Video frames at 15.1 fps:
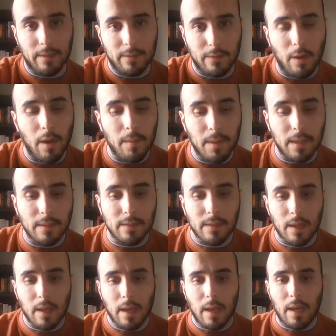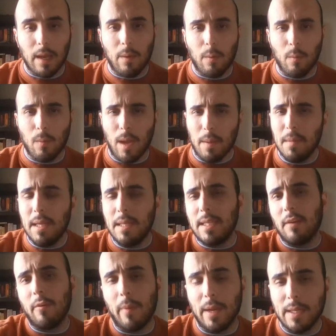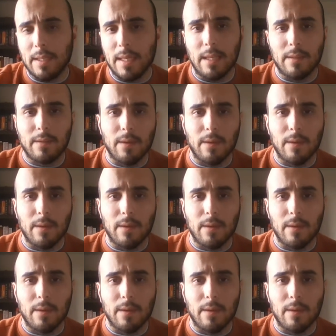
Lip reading: So it means it meets everybody's needs.